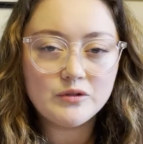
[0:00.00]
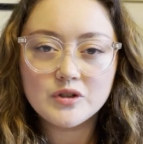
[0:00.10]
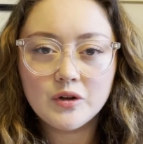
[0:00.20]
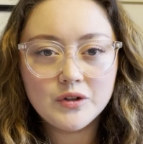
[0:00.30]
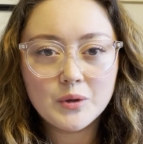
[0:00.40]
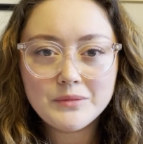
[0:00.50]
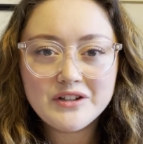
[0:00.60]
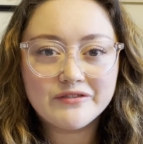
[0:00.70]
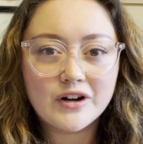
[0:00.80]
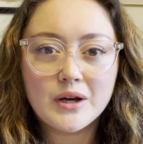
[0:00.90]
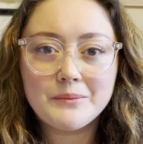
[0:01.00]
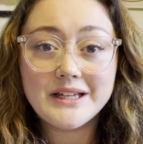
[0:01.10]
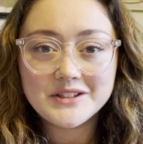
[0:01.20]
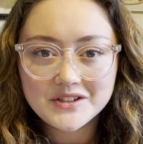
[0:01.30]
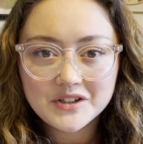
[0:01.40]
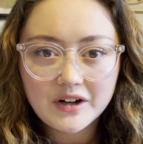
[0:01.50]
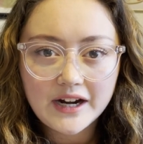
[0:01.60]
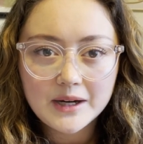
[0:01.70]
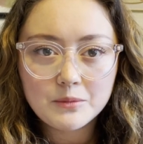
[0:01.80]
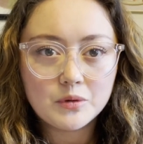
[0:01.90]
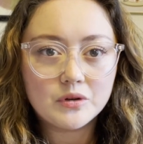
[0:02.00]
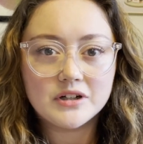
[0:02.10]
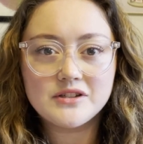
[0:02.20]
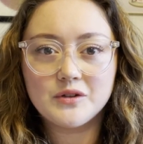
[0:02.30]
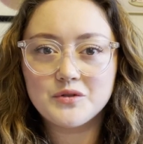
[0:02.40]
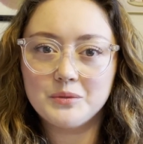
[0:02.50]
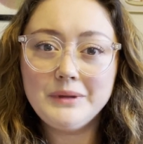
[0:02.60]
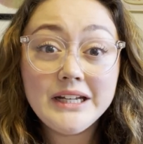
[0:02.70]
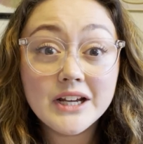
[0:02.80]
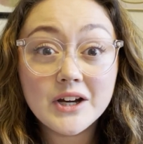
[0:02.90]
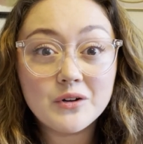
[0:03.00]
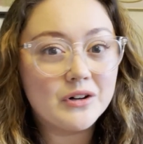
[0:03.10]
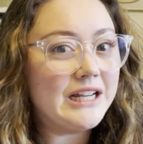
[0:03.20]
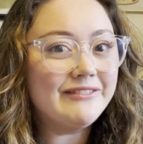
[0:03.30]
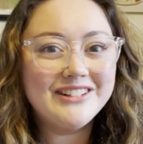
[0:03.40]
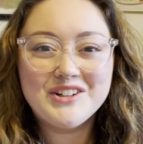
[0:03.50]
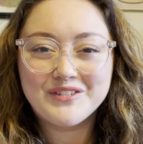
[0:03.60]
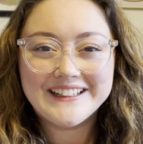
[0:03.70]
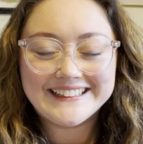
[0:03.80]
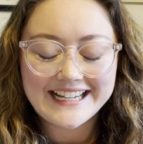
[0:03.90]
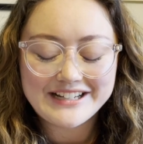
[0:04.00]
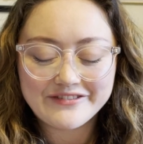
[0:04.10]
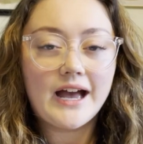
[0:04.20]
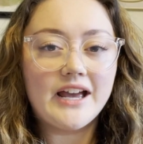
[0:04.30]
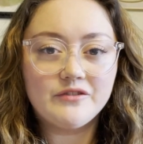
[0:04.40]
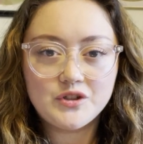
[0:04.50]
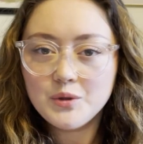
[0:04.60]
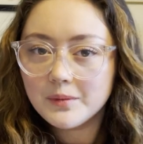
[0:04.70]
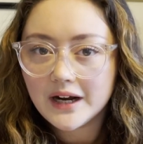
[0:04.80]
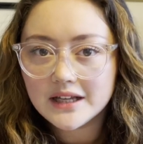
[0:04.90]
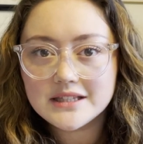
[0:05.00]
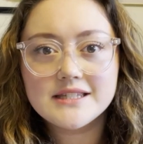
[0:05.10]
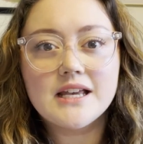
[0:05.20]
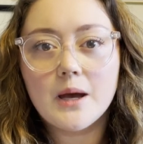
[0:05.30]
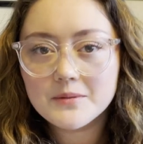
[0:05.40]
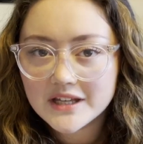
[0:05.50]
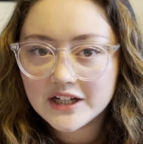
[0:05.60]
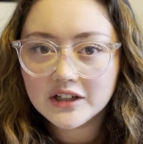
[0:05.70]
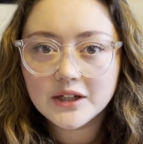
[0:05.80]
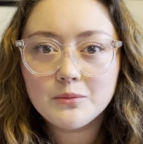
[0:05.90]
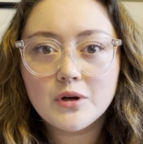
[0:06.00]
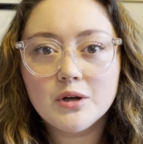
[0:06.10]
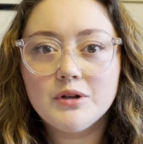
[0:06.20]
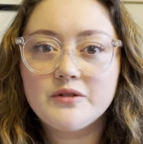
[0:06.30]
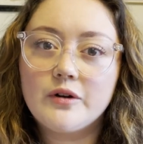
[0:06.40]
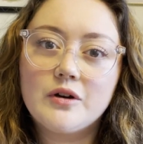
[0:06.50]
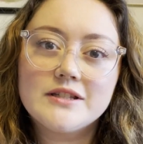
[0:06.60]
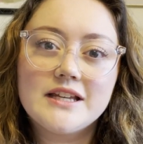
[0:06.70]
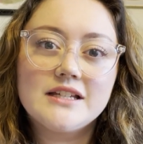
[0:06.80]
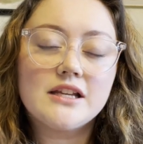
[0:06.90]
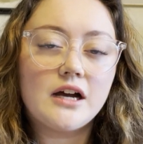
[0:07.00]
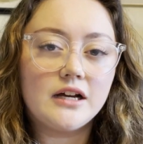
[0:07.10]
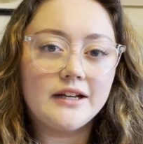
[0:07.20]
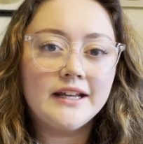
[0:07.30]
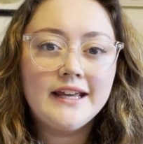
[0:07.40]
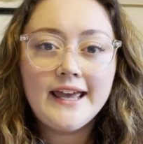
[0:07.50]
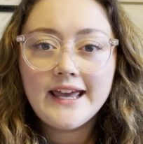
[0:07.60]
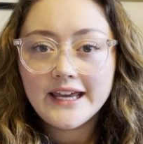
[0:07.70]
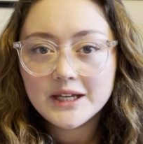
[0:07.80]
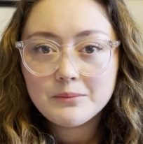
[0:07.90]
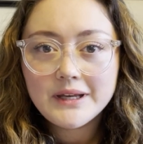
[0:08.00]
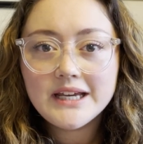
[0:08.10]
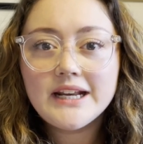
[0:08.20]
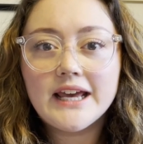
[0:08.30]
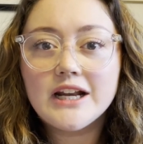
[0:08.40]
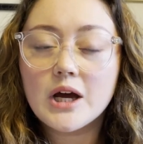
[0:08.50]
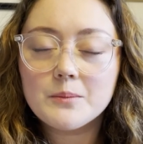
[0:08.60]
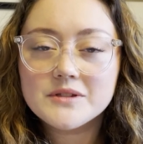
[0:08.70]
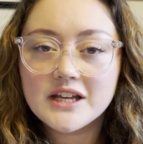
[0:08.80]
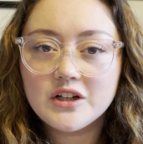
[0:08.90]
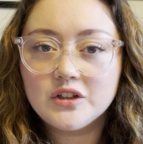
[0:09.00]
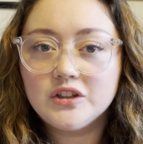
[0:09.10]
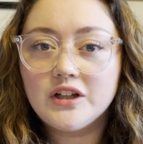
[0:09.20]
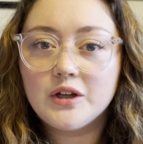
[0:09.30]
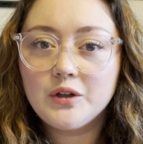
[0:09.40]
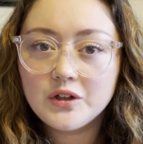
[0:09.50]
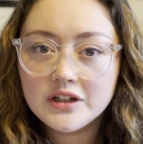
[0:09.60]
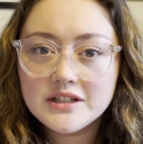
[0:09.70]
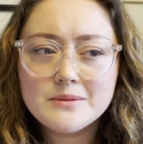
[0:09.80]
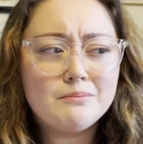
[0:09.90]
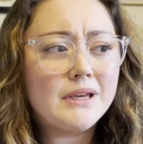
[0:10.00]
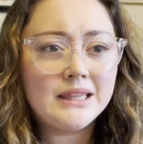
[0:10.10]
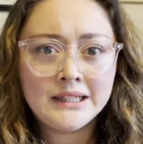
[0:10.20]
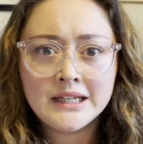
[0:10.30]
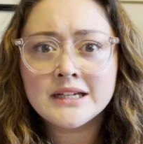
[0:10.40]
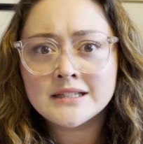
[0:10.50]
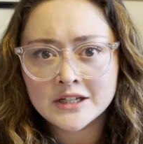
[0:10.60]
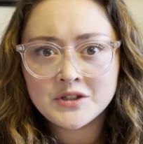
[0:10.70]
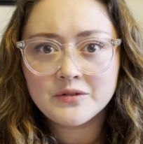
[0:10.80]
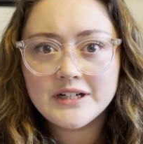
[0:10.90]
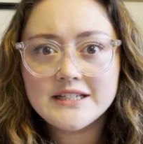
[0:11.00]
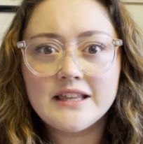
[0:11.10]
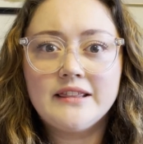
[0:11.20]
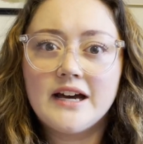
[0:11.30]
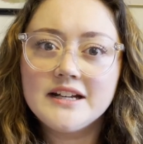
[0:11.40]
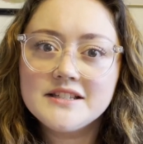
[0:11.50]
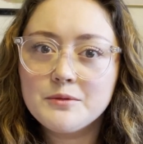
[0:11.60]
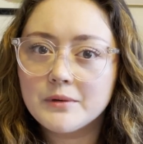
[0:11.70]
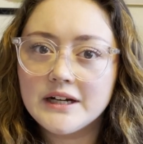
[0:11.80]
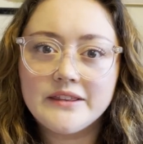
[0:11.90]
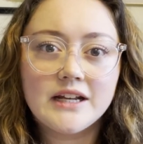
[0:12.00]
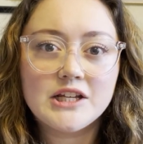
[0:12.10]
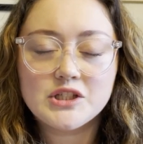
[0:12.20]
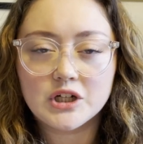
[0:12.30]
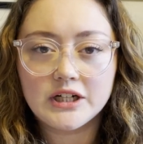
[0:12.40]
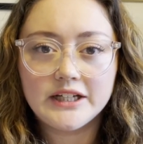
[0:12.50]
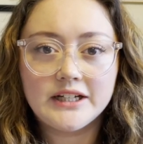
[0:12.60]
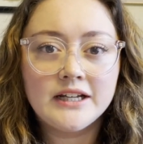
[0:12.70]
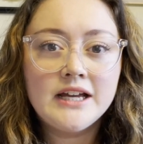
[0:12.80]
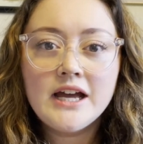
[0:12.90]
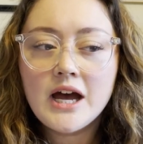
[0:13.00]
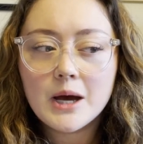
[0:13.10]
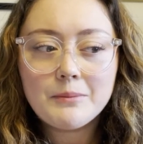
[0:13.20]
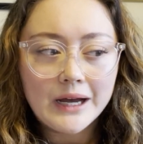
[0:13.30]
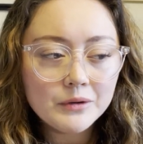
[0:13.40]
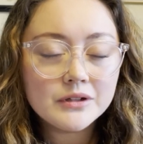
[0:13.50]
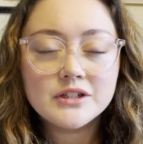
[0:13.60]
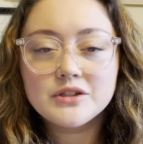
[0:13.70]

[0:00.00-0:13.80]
don't know me from Instagram or social media or even in real life, I have two brands, Upcycled and More, which focuses on handmade and upcycled goods, mainly accessories, and that is the brand that I started about